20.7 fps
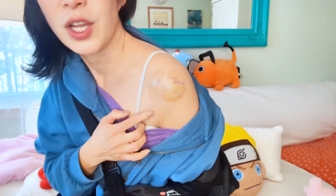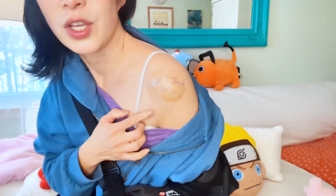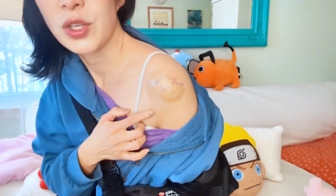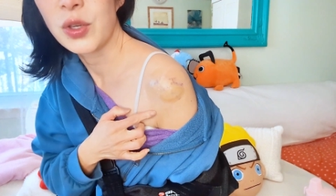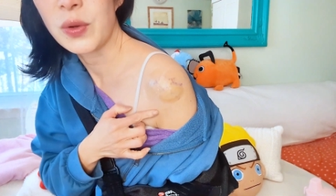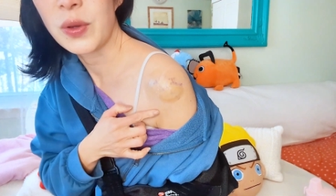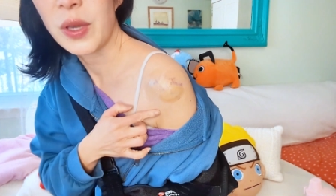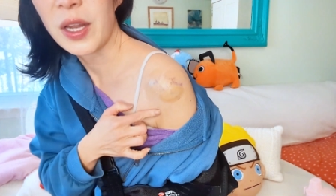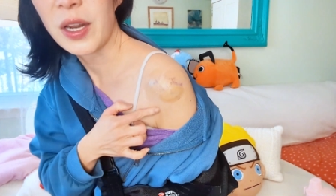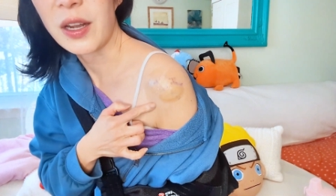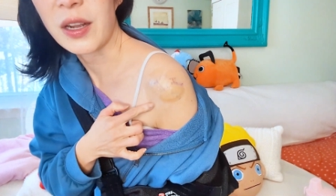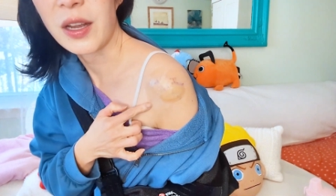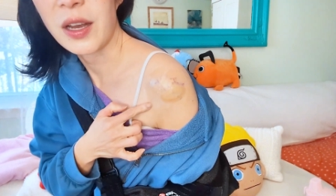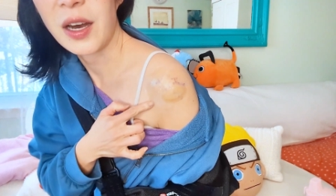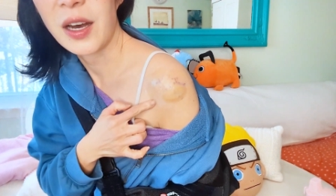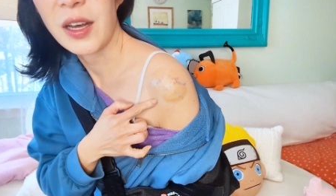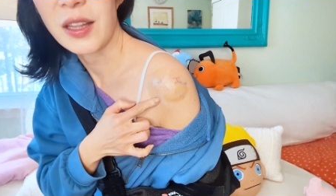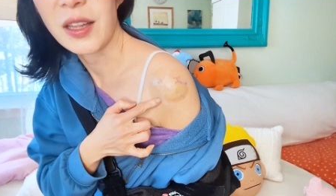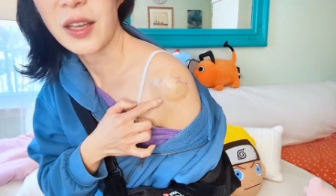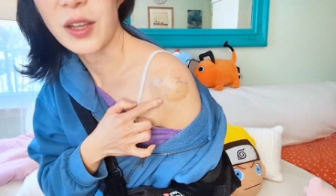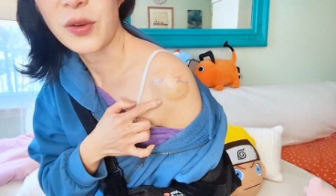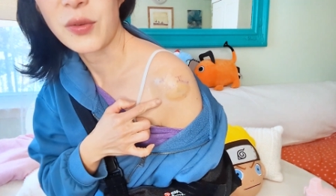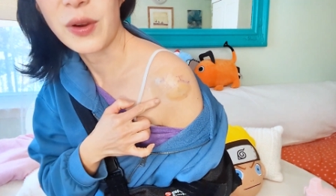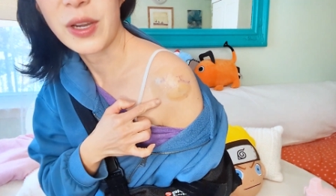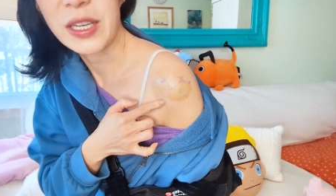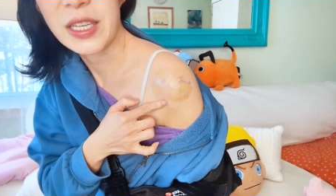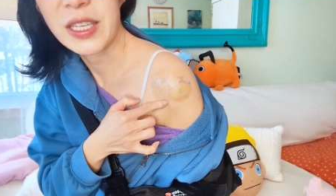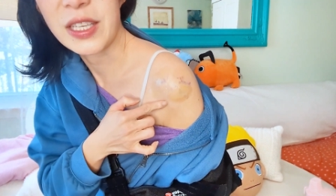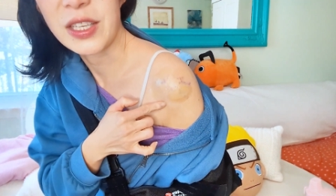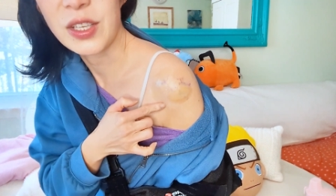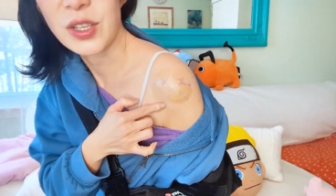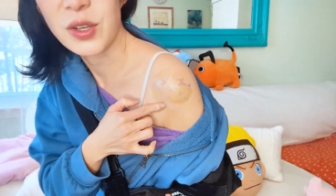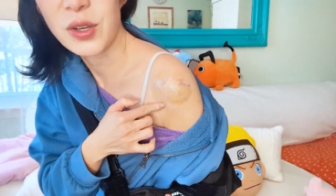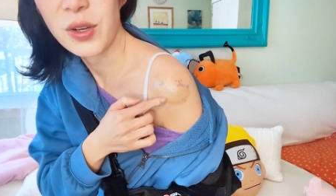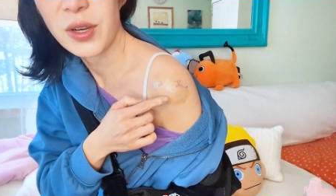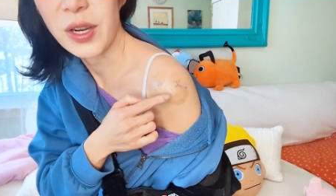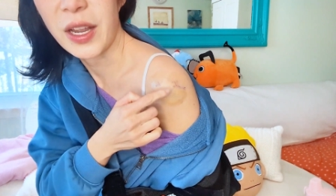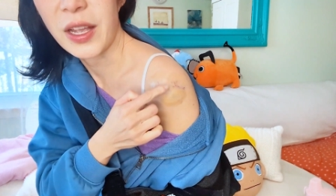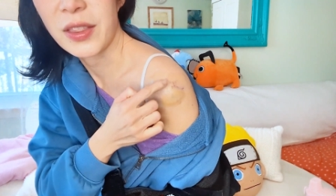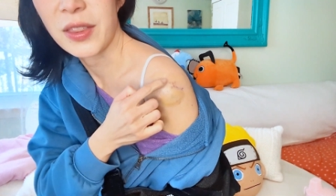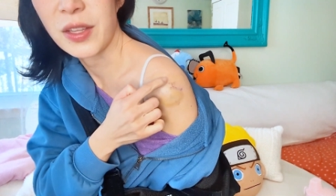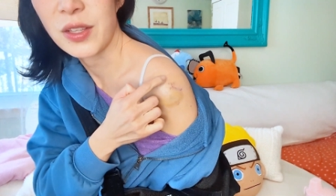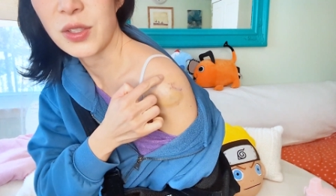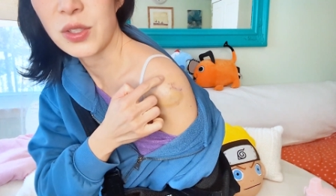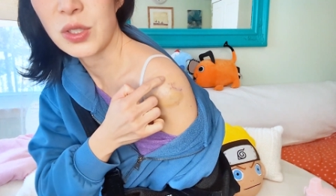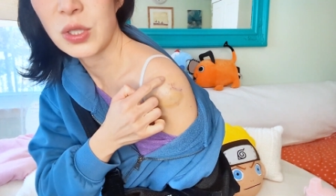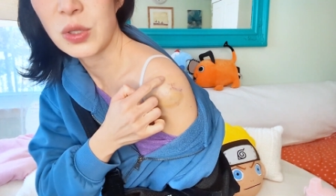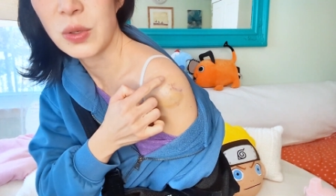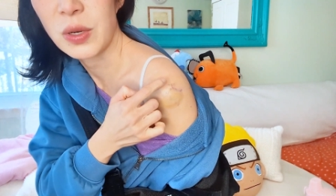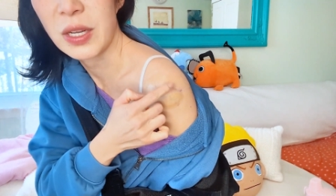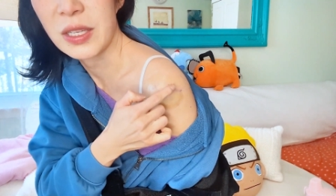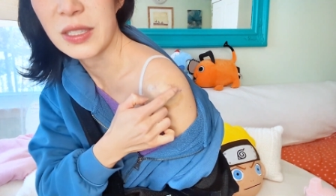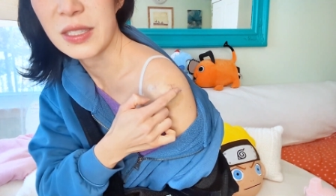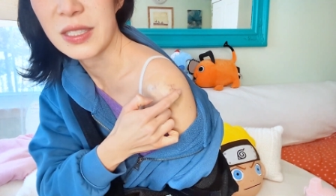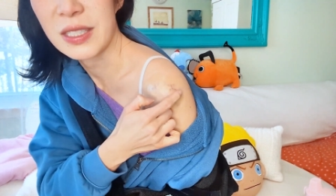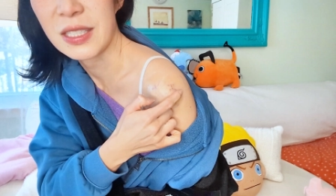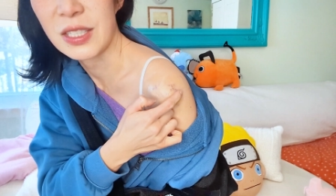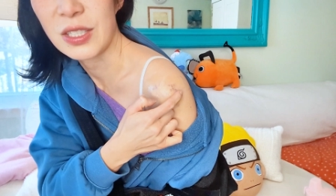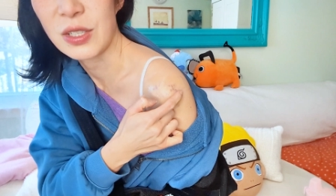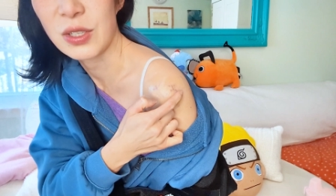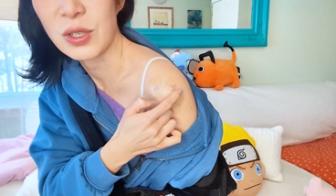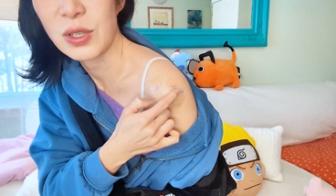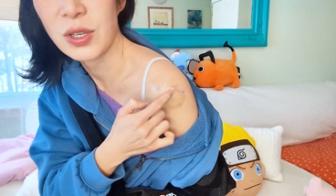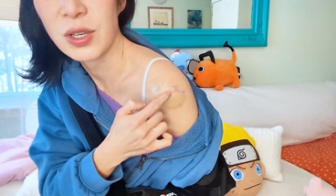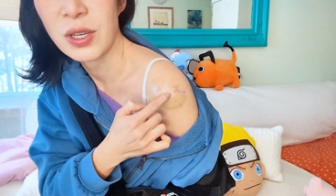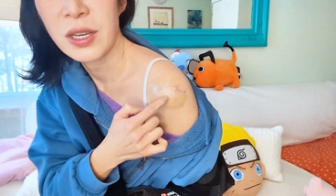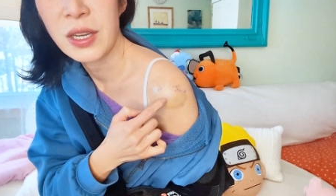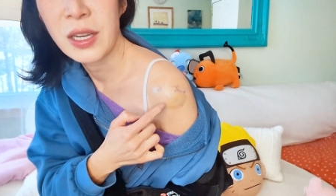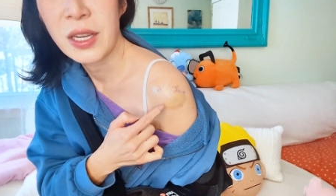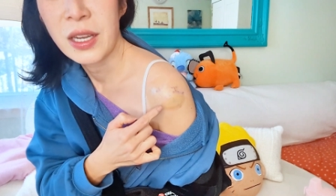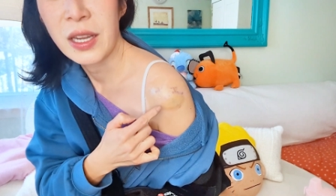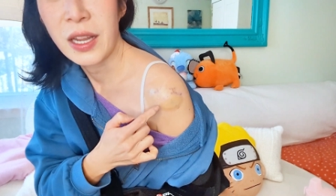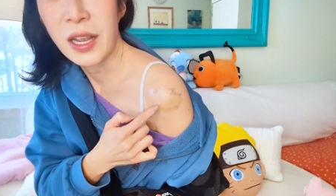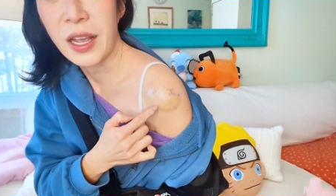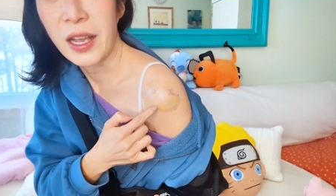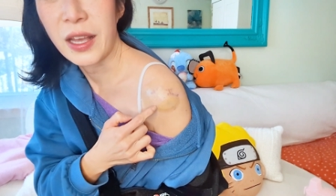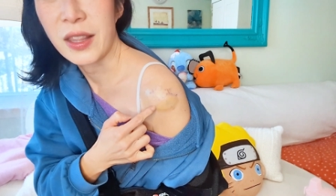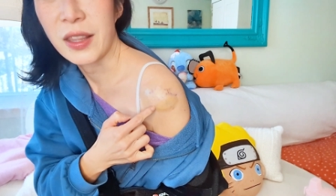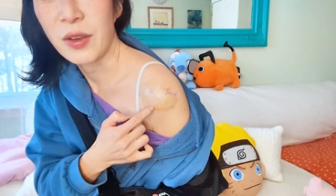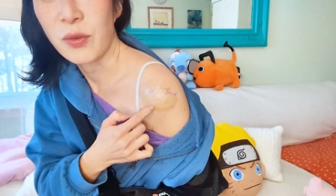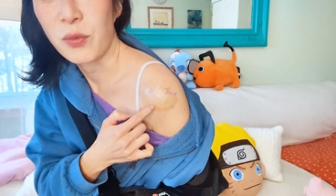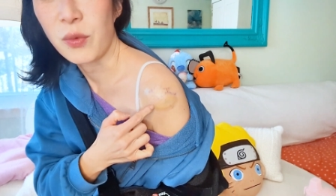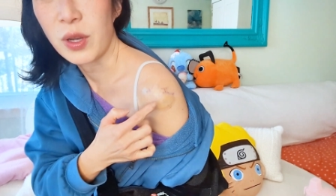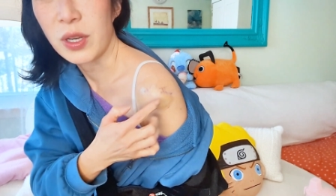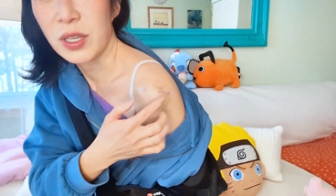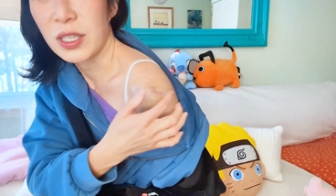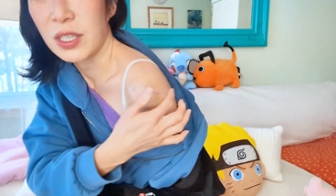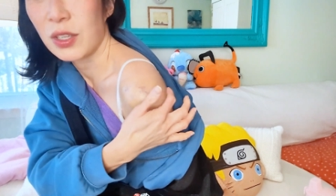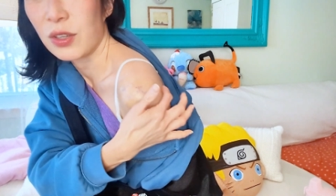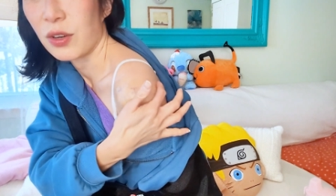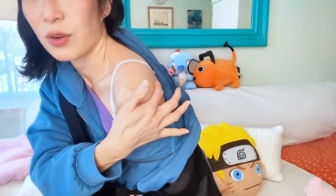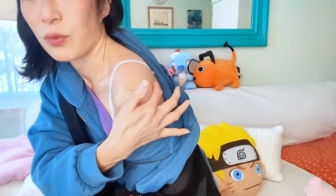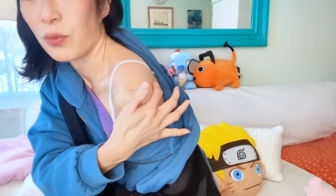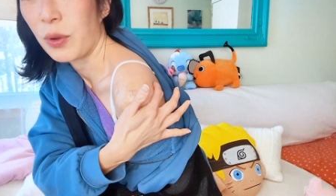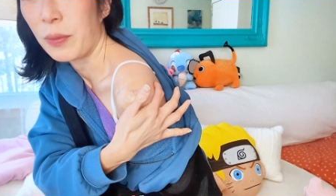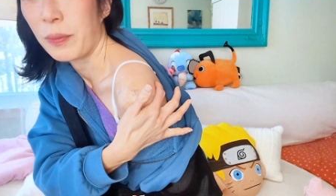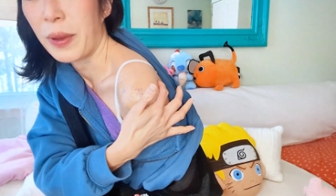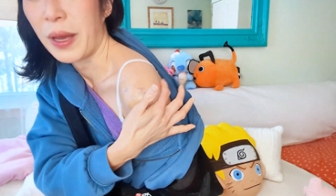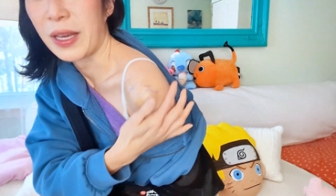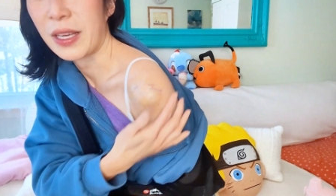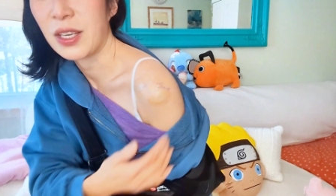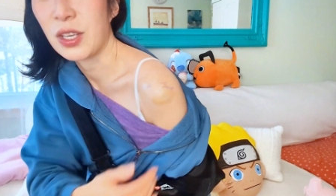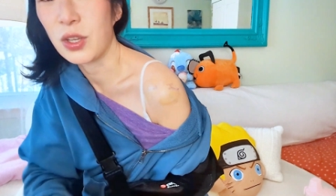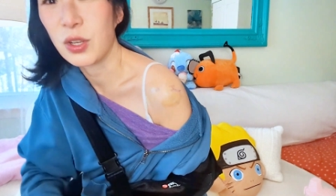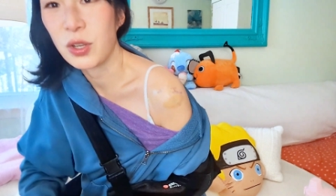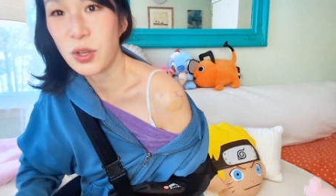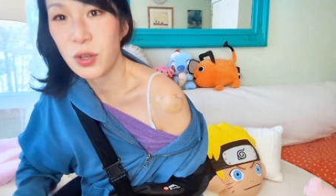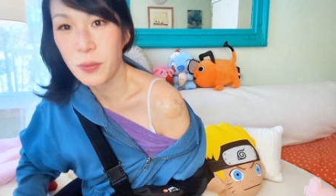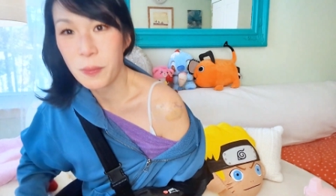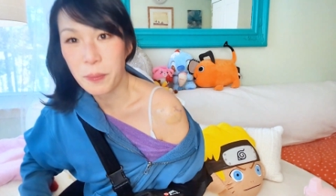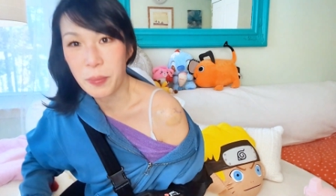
you get a cut like right here and then two cuts here and then one here and one back here.